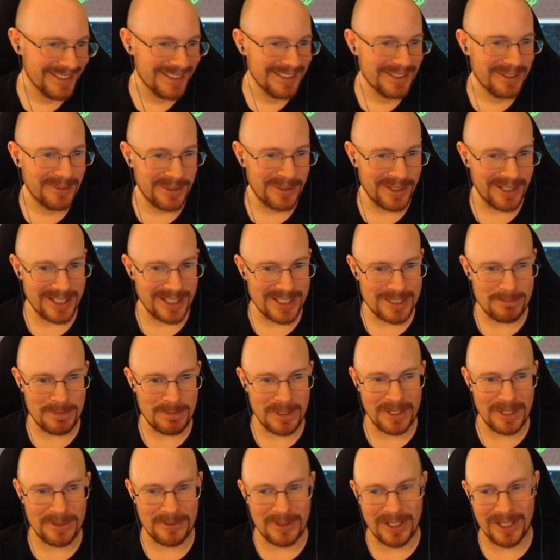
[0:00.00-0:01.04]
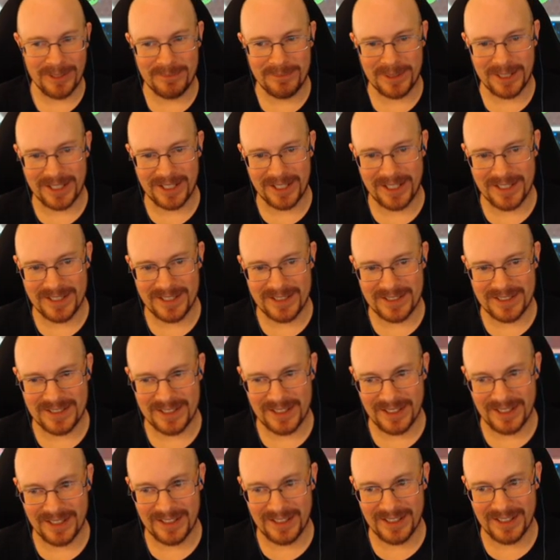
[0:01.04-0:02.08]
We're gonna speed run because
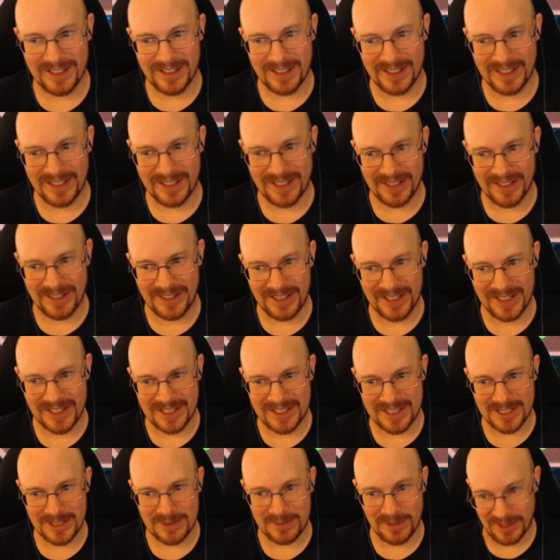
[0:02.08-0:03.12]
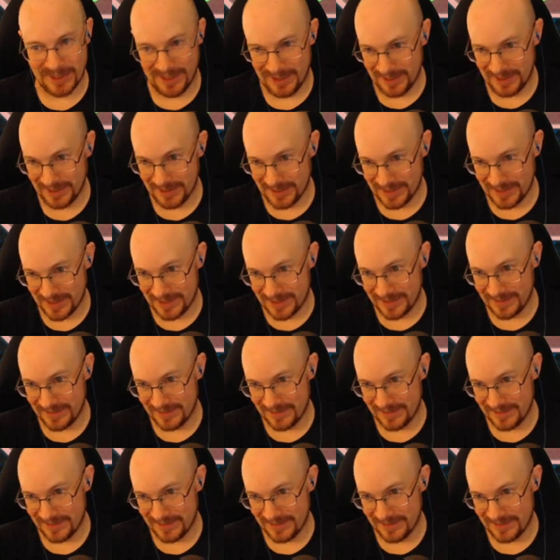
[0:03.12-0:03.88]
uh, this is ridiculous.